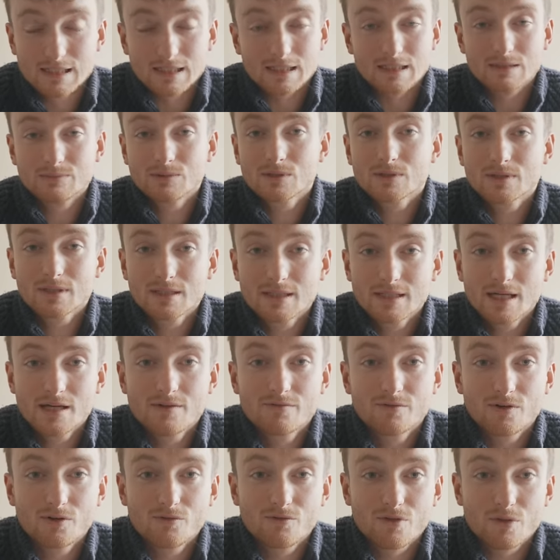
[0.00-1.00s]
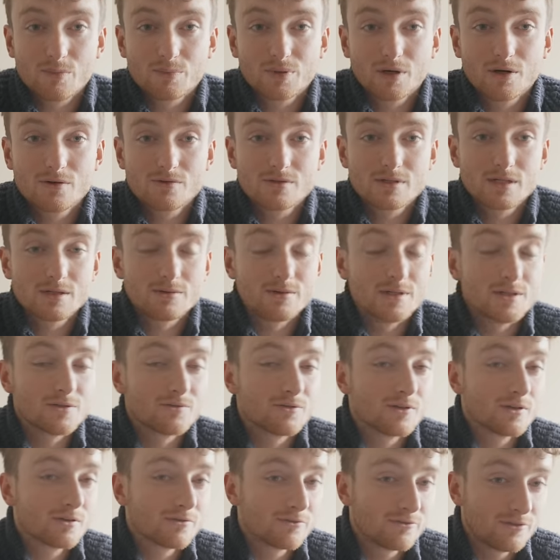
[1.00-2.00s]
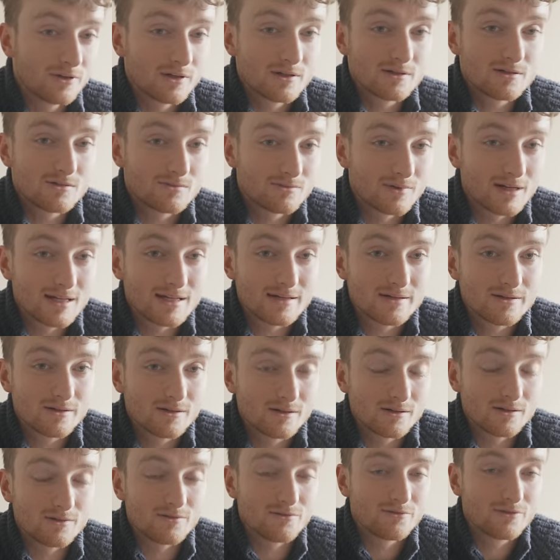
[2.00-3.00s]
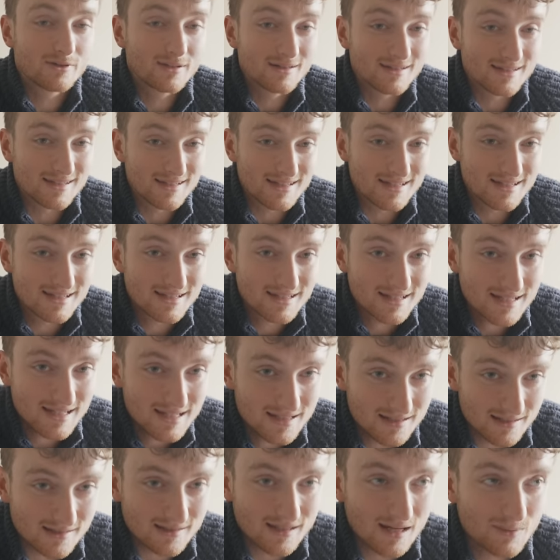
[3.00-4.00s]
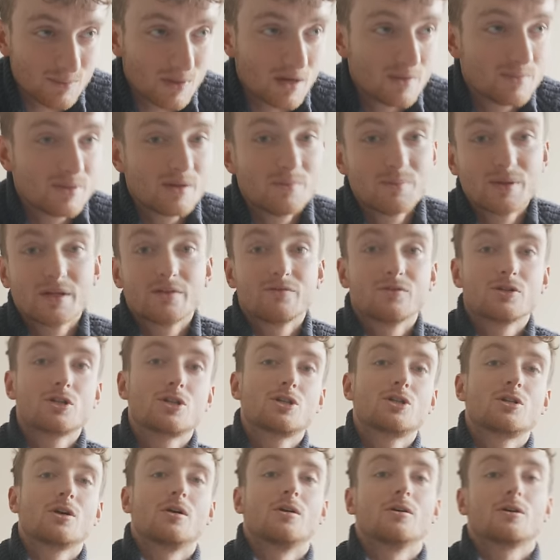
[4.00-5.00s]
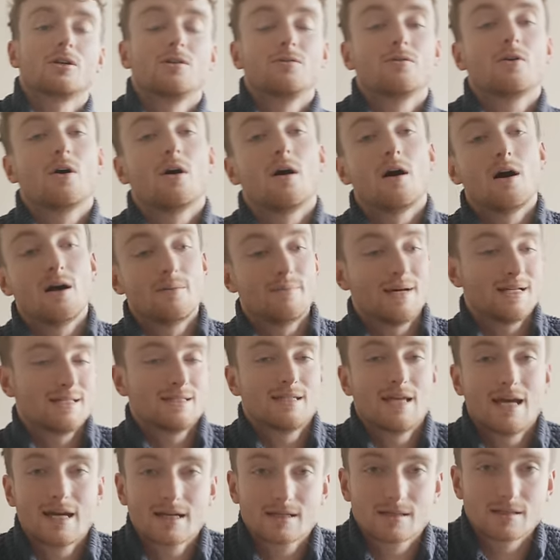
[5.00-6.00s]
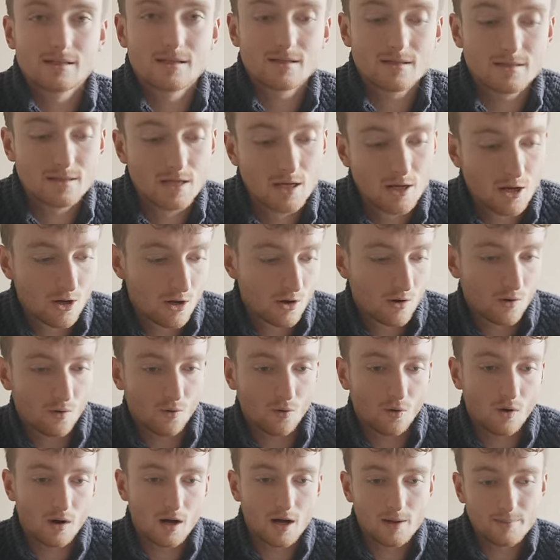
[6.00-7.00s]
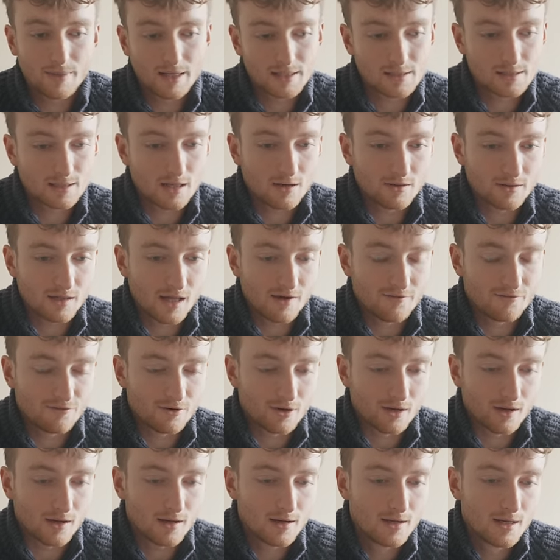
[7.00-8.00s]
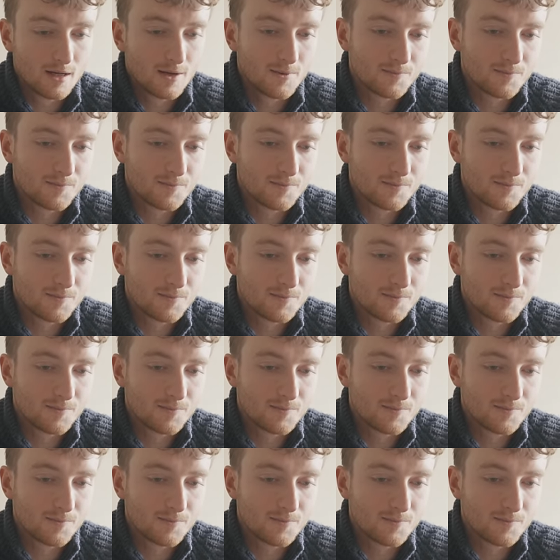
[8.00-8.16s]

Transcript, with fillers: I'm not going to get involved with the Pro Series for the first race of the season. That might be a bit of a shock. You've got Ironman Texas or Ironman South Africa.